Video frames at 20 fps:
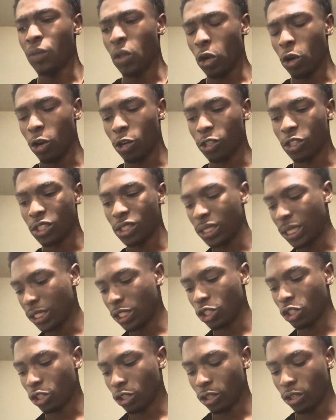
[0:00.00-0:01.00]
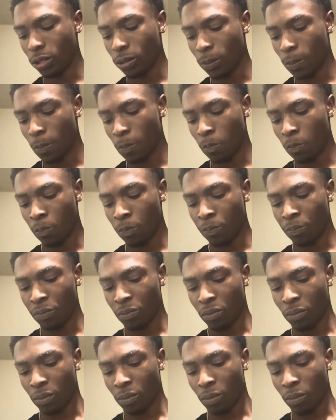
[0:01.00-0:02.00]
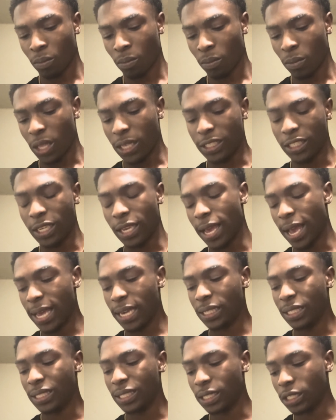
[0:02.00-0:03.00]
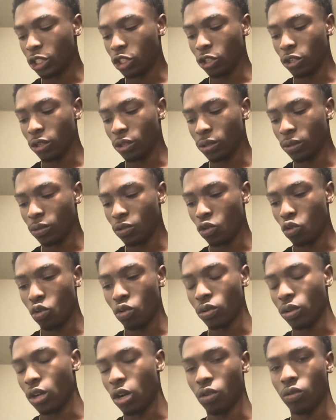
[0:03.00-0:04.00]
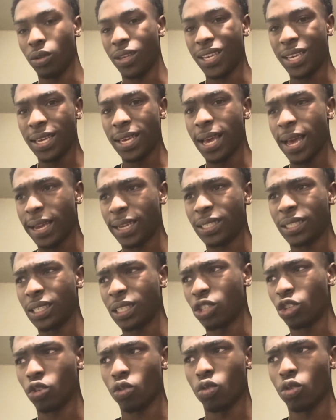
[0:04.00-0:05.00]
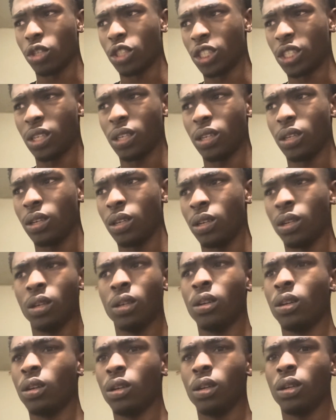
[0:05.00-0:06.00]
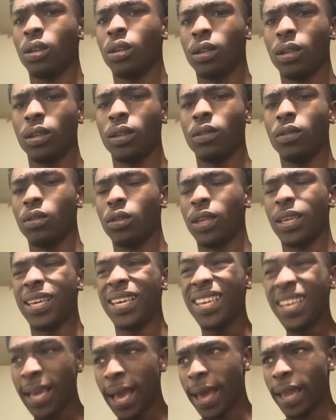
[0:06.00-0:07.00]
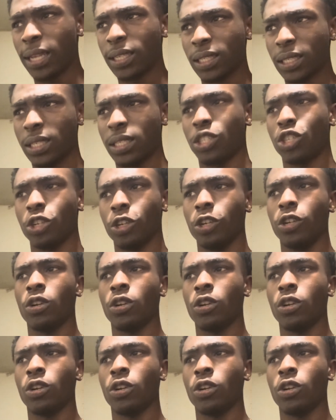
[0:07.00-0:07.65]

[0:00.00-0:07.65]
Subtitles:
her sister, she had a sister, or no, he had a sister, or he had a sister